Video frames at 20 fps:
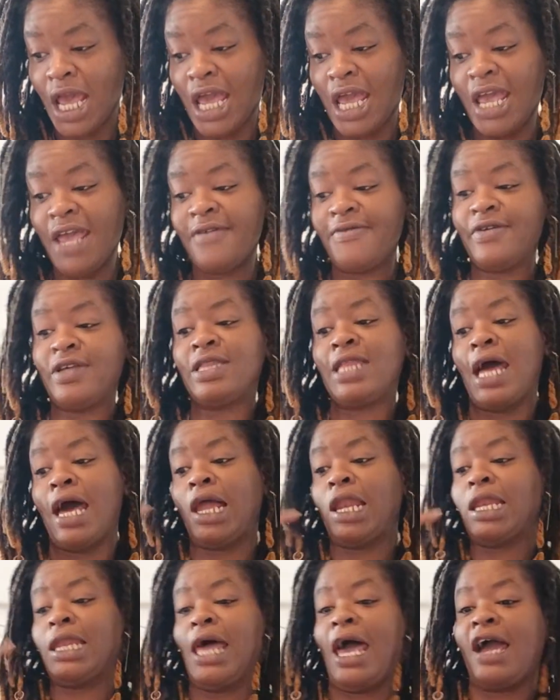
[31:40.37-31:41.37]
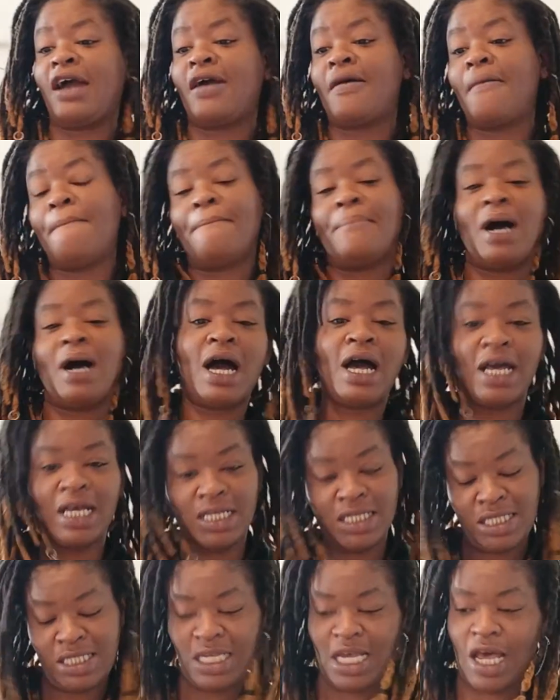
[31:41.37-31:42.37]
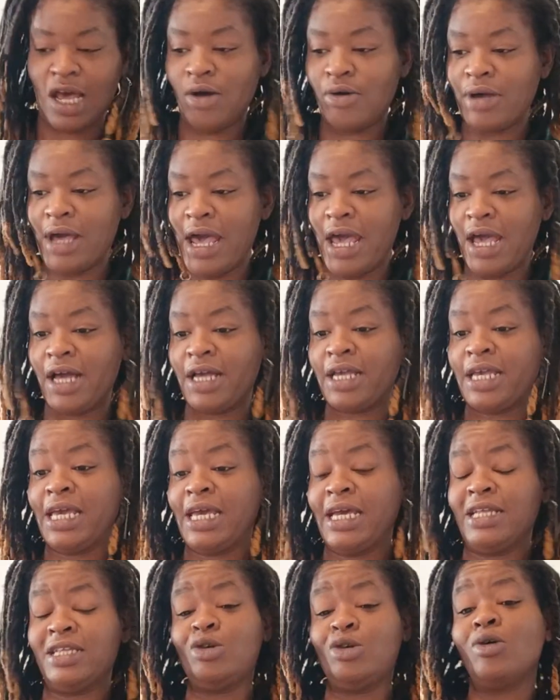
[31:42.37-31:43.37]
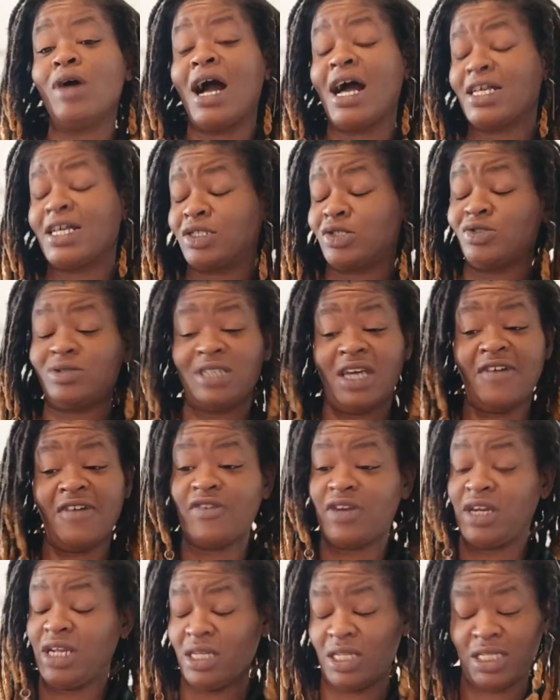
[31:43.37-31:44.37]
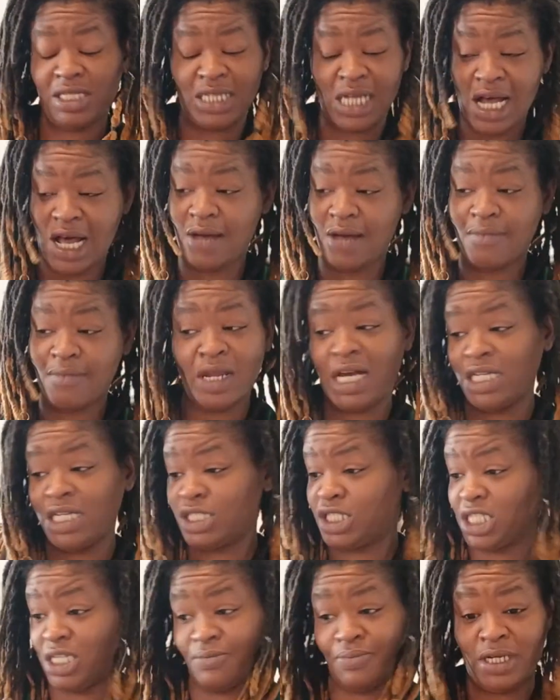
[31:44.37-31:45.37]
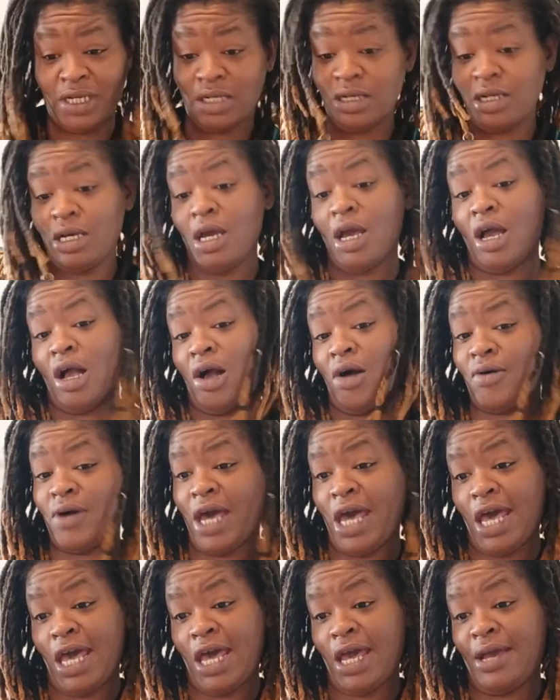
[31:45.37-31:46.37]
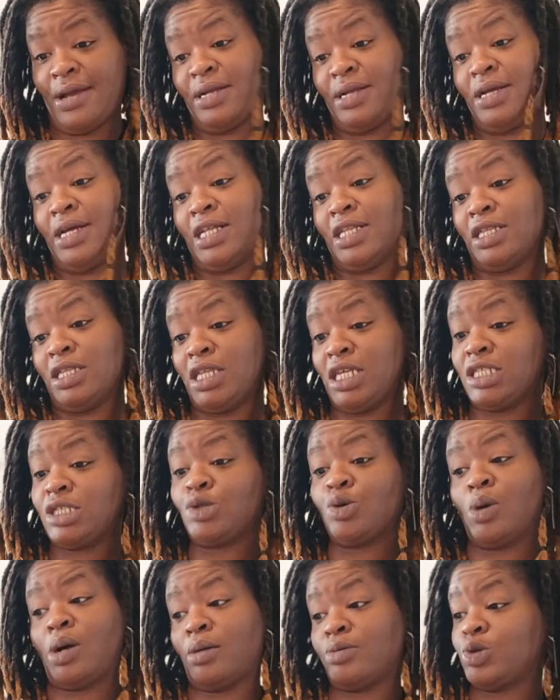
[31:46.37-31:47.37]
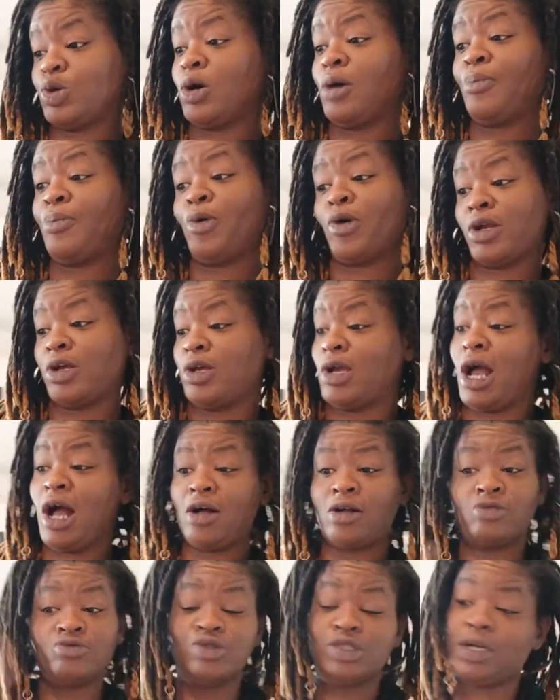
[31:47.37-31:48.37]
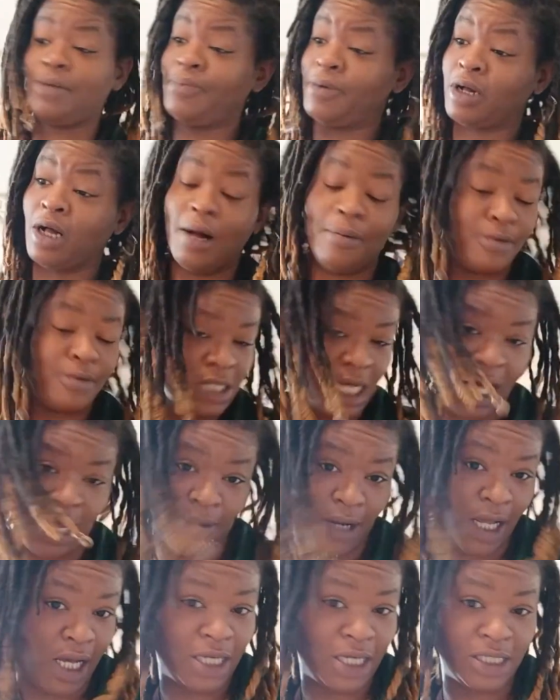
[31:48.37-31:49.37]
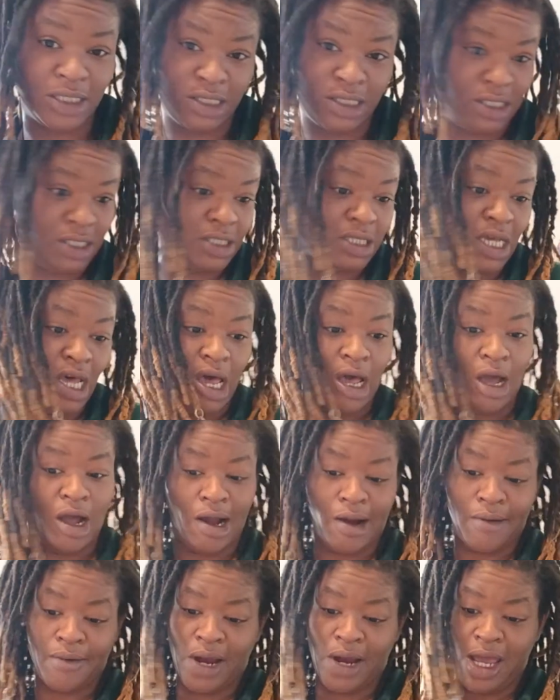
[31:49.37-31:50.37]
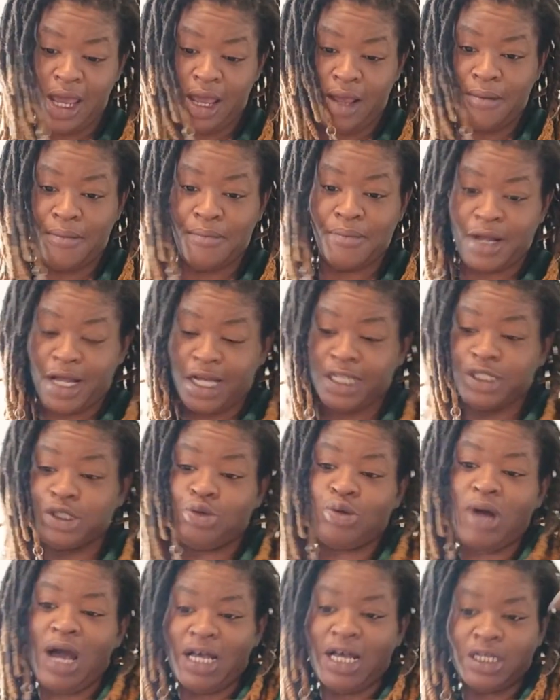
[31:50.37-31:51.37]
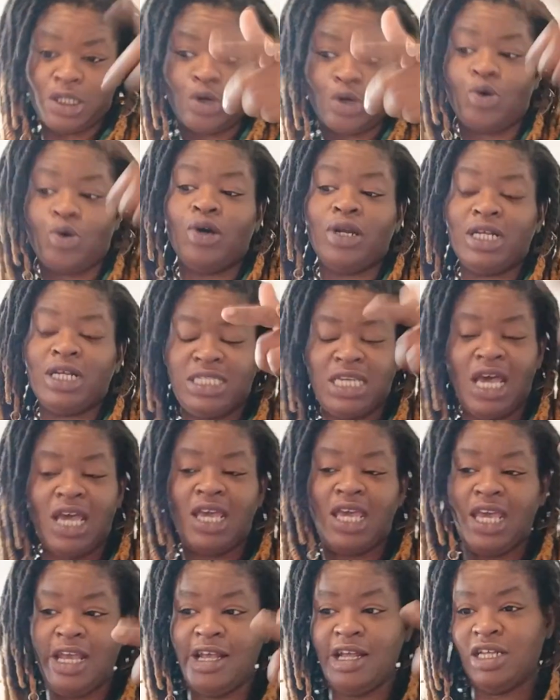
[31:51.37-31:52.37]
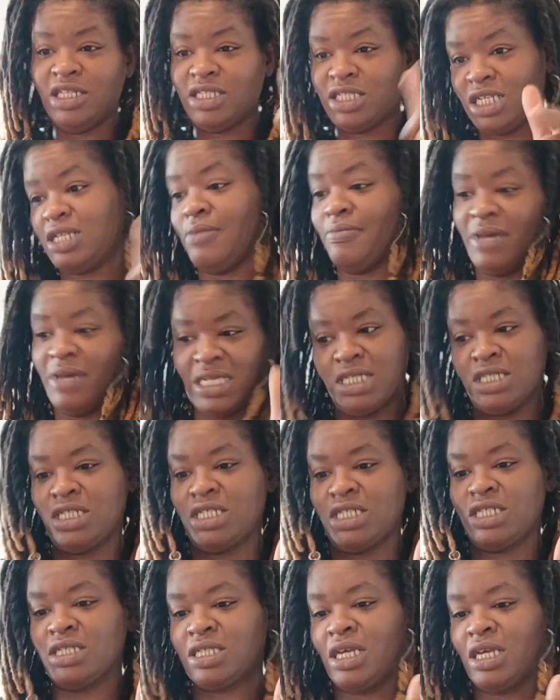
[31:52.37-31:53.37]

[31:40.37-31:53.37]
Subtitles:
Even that lack mindset, okay? Again, you guys are definitely timeline jumping, okay? This 12-12 portal, y'all gonna jump a couple timelines, all right? Because you guys are going to take heed to the messages.